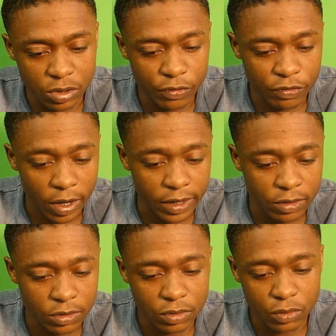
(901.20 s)
still
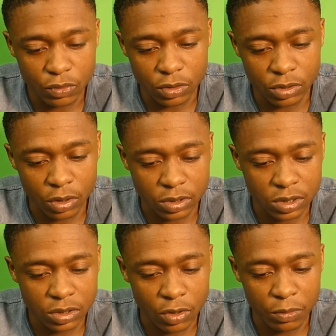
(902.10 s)
frightened. All the
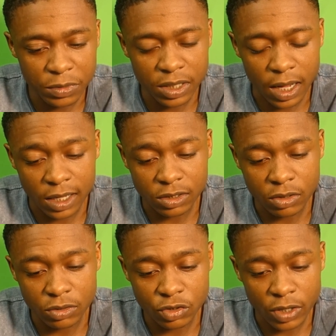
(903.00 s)
doctors told me that I had
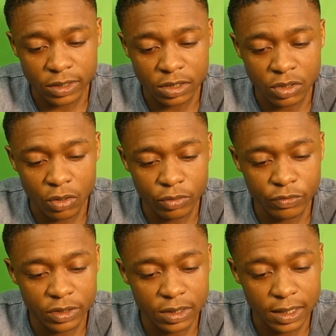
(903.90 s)
contracted
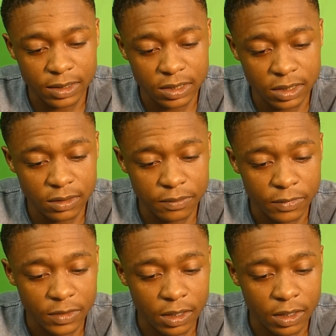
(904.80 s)
COVID-19.